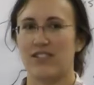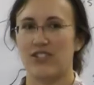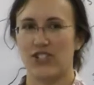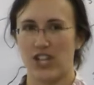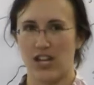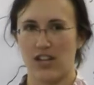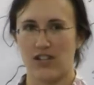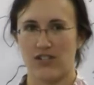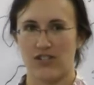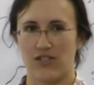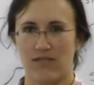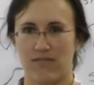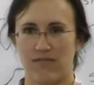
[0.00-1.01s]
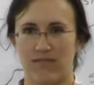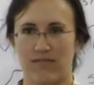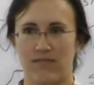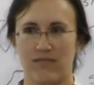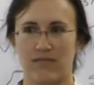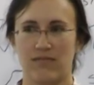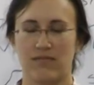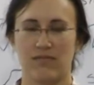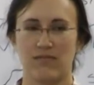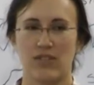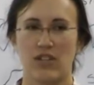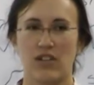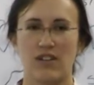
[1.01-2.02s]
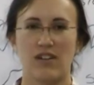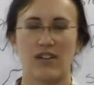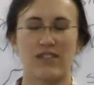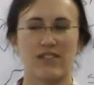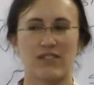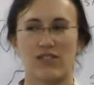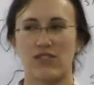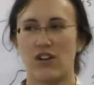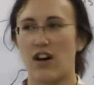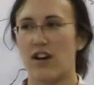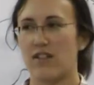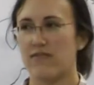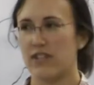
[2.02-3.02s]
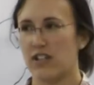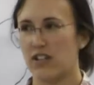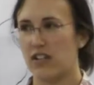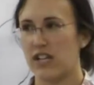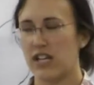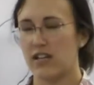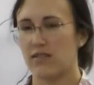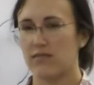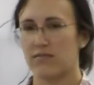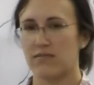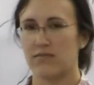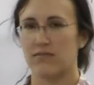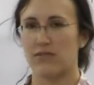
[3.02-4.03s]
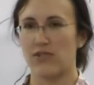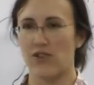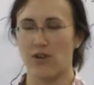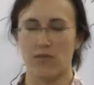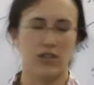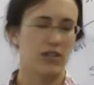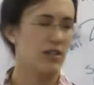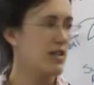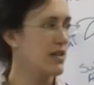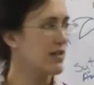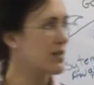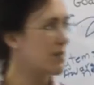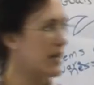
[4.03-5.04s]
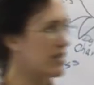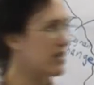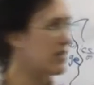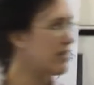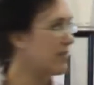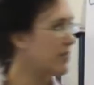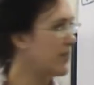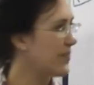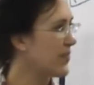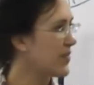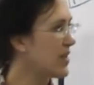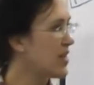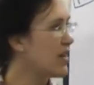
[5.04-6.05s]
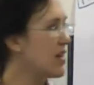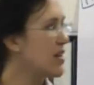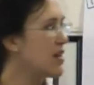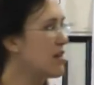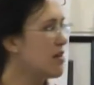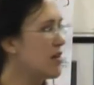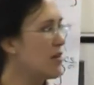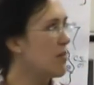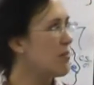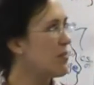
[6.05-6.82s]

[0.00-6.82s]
saints of the church, such as Saint Benedict, and it ties it into the Christian liturgy and